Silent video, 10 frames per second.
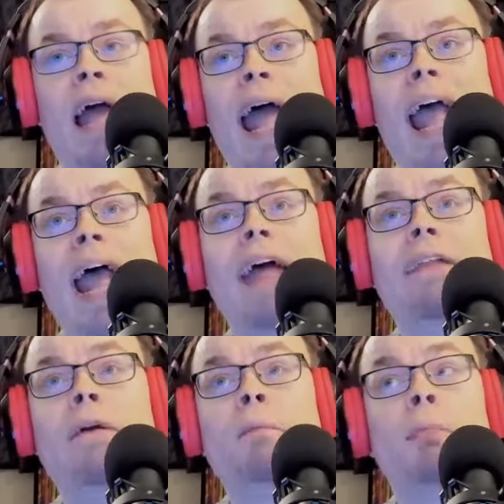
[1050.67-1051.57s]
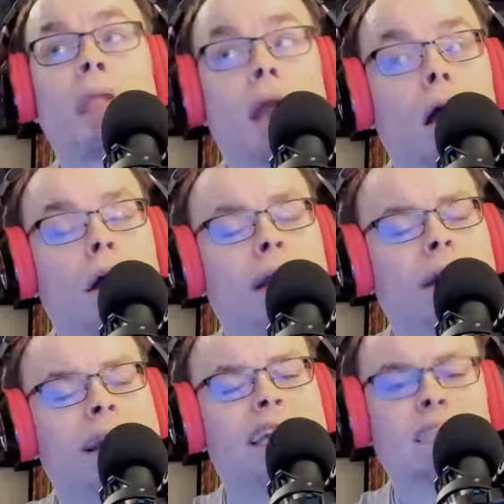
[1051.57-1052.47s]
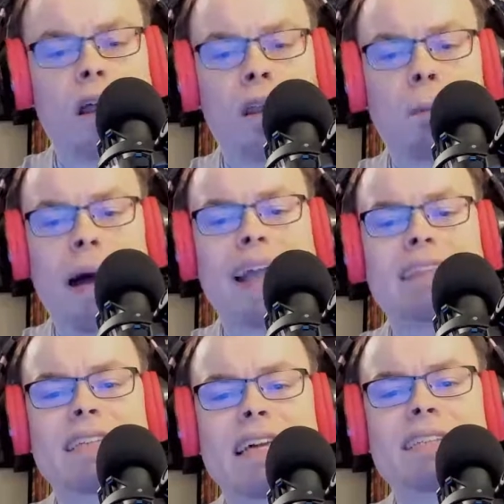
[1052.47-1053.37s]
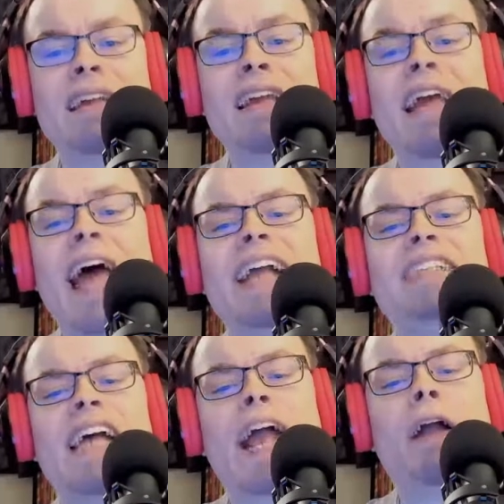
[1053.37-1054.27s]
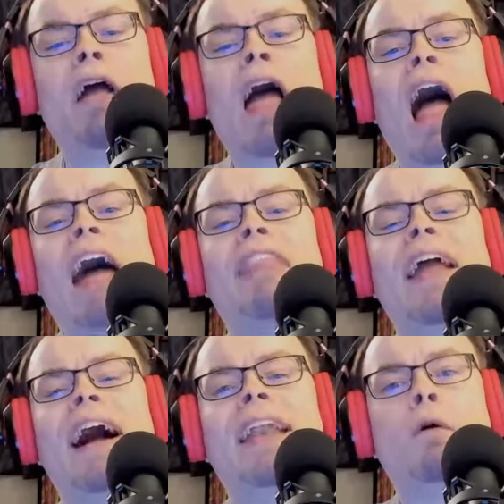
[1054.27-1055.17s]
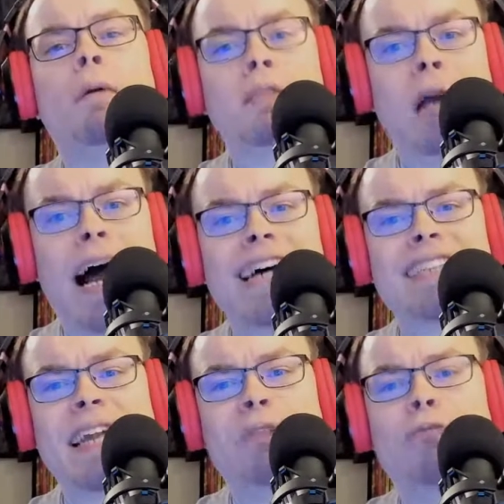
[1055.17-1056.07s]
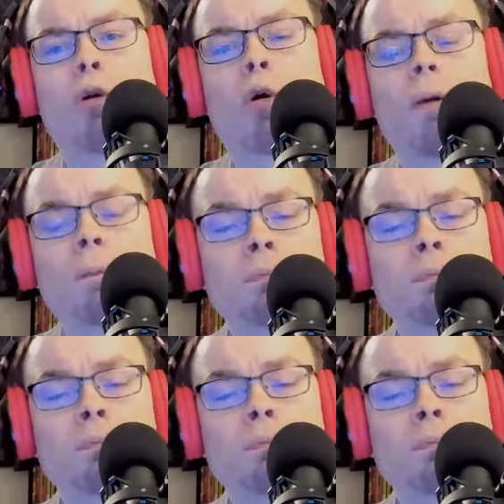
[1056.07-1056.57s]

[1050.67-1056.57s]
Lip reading: And Cody gets on the mic and says, "Hey Jake, I think I know what you're asking for.